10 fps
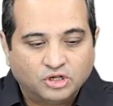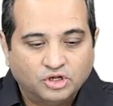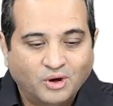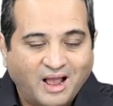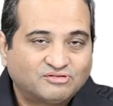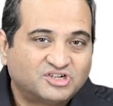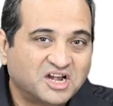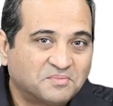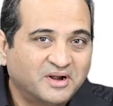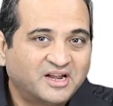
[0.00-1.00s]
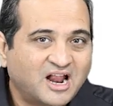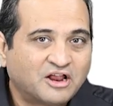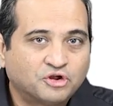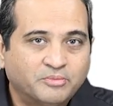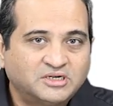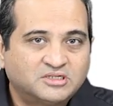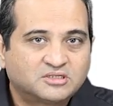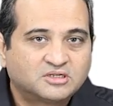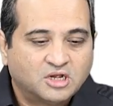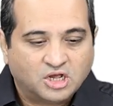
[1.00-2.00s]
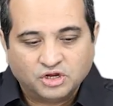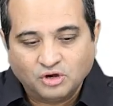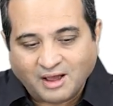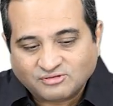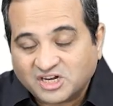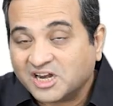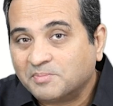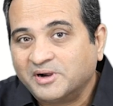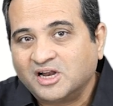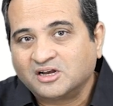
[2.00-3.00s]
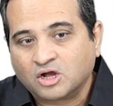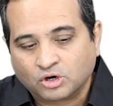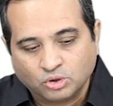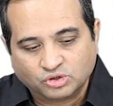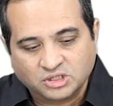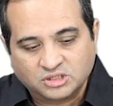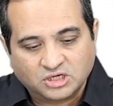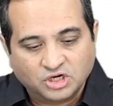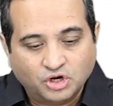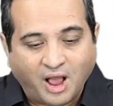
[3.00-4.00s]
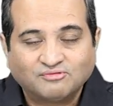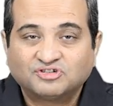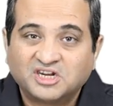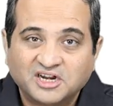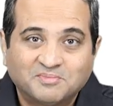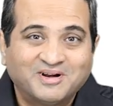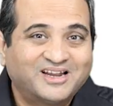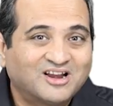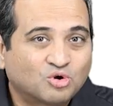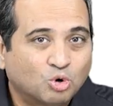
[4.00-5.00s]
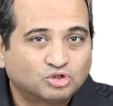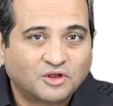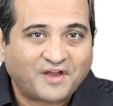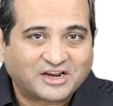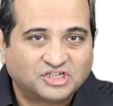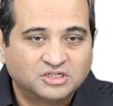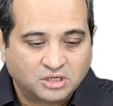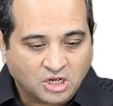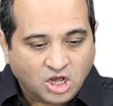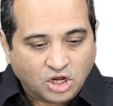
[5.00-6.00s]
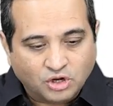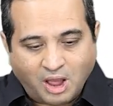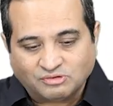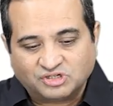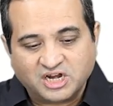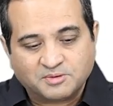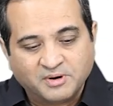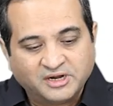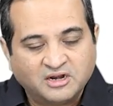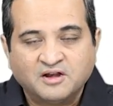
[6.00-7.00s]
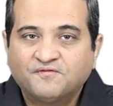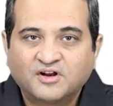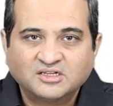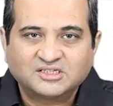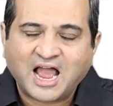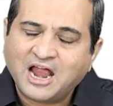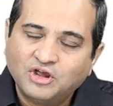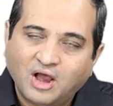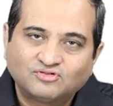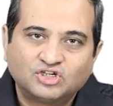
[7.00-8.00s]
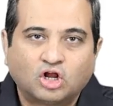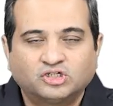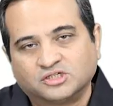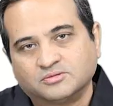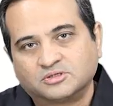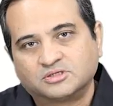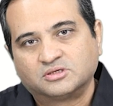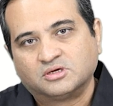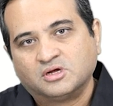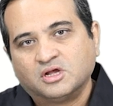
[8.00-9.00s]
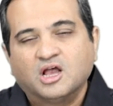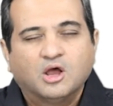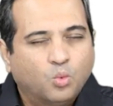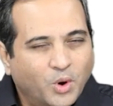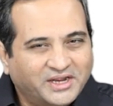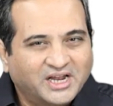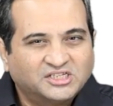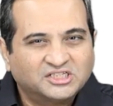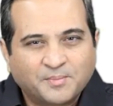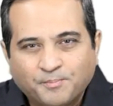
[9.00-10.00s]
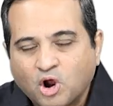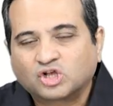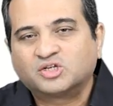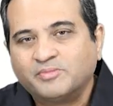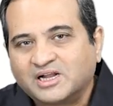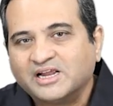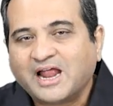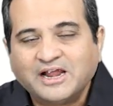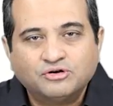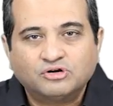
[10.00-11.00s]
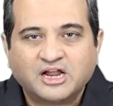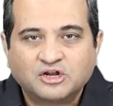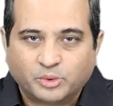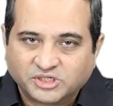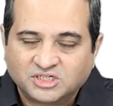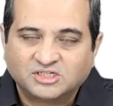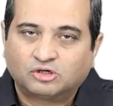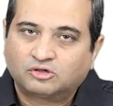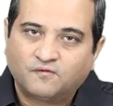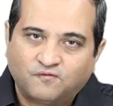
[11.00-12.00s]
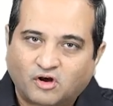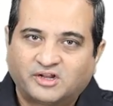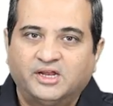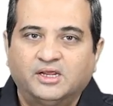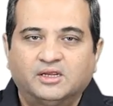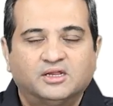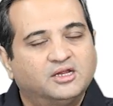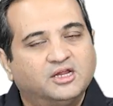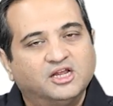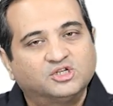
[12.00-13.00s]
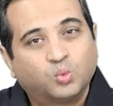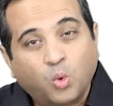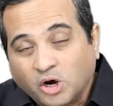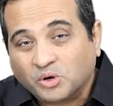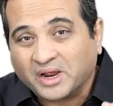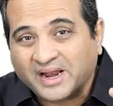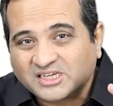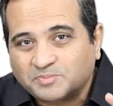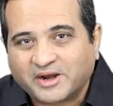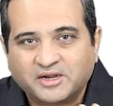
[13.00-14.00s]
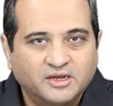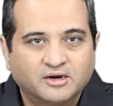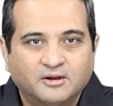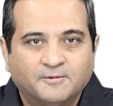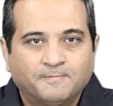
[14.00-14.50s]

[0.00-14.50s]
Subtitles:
you have statement and arguments, you have statement and conclusions, you have statement and course of action, you have statement and inference, and you have syllogisms. Weightage is approximately 9 to 10 questions out of 40 is what you can expect here.